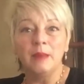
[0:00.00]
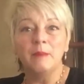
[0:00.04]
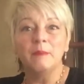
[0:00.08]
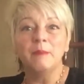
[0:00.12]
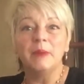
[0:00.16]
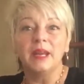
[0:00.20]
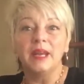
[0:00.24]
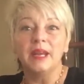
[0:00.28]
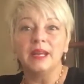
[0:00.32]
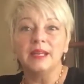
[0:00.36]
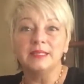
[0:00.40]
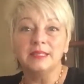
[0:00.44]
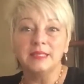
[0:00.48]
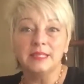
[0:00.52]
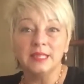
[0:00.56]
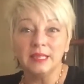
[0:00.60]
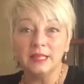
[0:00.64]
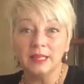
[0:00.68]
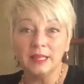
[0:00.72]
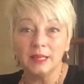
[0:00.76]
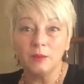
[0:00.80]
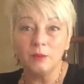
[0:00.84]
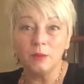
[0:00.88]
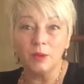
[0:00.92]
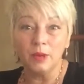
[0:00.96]
But
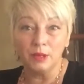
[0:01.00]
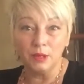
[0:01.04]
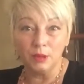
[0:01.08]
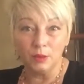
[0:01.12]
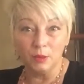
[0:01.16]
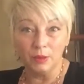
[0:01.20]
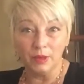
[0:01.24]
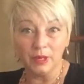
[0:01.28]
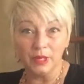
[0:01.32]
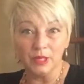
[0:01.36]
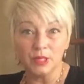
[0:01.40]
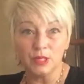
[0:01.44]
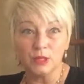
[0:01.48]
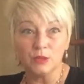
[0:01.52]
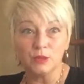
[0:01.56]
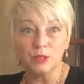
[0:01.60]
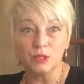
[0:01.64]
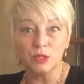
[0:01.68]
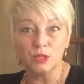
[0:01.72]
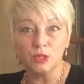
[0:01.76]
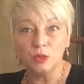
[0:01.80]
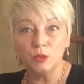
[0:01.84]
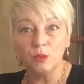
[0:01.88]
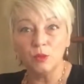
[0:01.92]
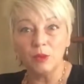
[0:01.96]
ideally what you want to do
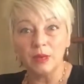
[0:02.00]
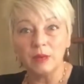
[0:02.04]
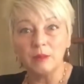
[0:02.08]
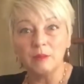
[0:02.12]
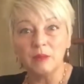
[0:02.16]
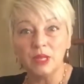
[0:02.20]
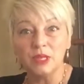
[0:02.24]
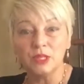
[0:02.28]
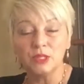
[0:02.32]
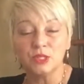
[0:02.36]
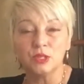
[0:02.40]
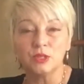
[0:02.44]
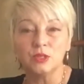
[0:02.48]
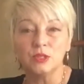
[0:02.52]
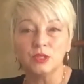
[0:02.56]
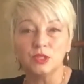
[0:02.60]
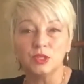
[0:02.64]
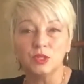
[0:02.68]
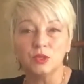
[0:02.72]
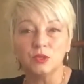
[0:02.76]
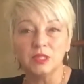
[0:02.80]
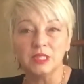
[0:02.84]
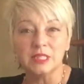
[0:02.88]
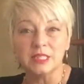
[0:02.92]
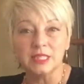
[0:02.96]
is you want to make sure
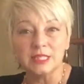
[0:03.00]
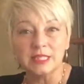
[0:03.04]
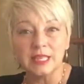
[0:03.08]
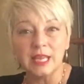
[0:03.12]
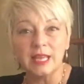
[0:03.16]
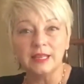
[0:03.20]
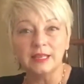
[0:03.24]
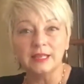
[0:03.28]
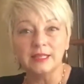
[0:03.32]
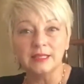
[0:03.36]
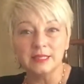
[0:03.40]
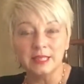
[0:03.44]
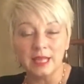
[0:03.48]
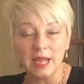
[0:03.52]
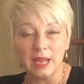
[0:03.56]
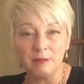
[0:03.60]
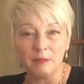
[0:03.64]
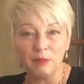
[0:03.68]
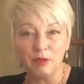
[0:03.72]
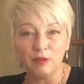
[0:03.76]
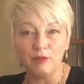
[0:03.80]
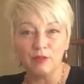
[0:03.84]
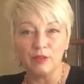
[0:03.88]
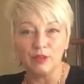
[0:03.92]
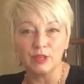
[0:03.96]
that you can set a
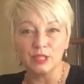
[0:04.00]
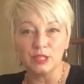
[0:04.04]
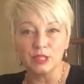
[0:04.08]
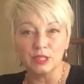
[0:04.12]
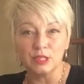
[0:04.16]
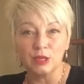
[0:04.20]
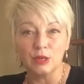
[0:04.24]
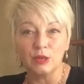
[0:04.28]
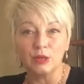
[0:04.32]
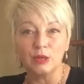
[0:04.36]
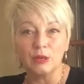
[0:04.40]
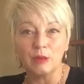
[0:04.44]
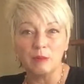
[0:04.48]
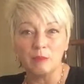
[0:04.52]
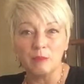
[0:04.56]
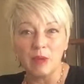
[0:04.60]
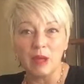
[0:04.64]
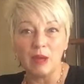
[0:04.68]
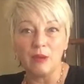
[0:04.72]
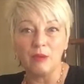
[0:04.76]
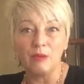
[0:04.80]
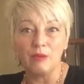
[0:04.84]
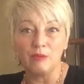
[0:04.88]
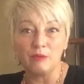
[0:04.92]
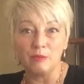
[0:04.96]
timer for a certain
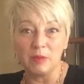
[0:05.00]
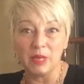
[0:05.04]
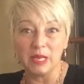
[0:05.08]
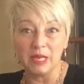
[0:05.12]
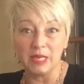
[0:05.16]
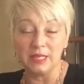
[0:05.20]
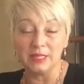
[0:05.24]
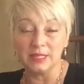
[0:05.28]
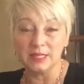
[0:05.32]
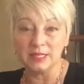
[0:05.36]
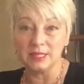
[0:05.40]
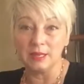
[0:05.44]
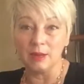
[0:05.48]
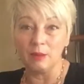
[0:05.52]
amount of minutes.